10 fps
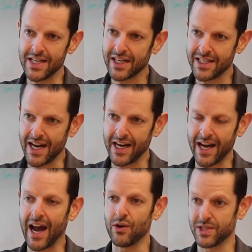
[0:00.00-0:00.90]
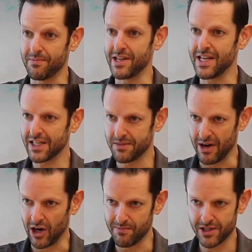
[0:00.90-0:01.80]
dictate how some of the
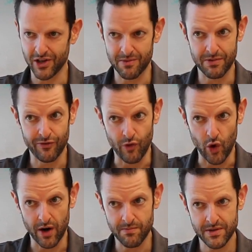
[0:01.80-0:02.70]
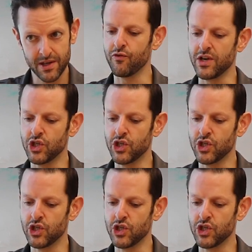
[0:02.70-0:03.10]
experiments are performed. If we